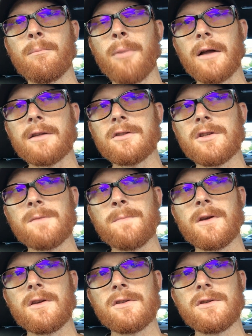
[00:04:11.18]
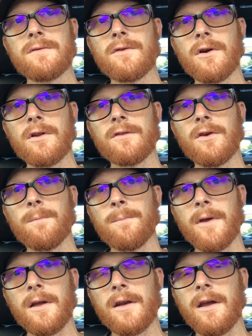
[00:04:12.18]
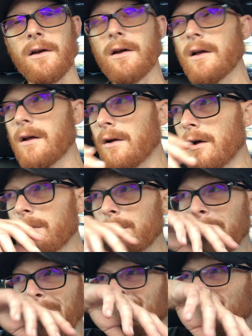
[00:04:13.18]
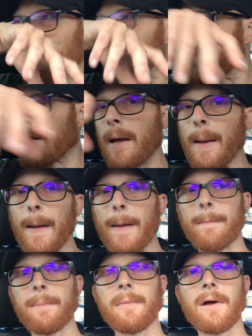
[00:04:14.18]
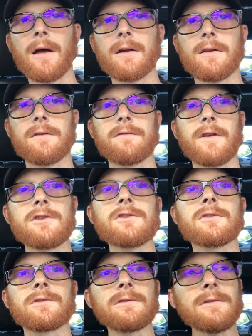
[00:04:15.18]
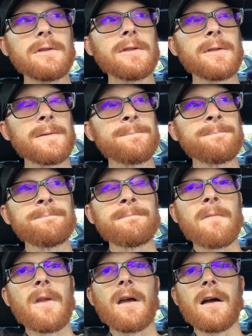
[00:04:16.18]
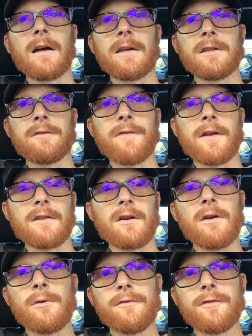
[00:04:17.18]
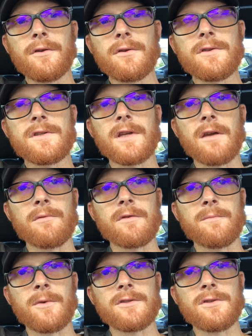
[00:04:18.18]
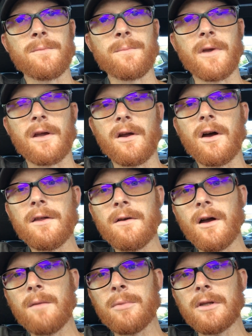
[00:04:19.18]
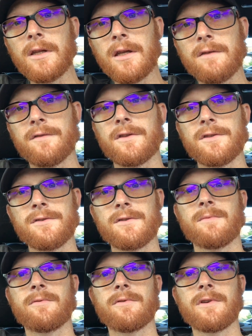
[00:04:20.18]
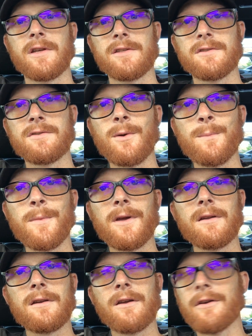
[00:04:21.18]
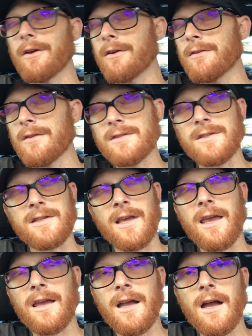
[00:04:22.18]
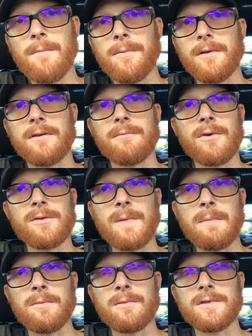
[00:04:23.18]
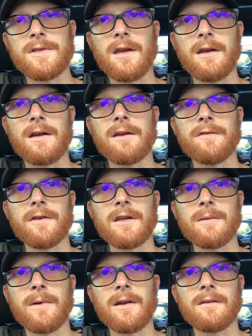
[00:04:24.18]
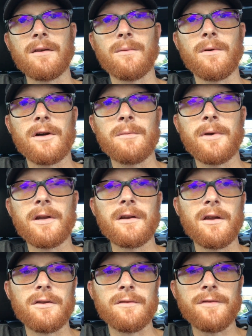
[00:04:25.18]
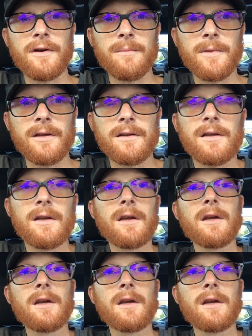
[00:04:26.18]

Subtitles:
But just because you've got a top mount, now I'm a bit unconventional in the fact that I refuse to get rid of my top mount. I believe that a Subaru needs a top mount. I know that it's just a hang-up, and most people would say, oh, forget about it, don't worry about it, go the front mount.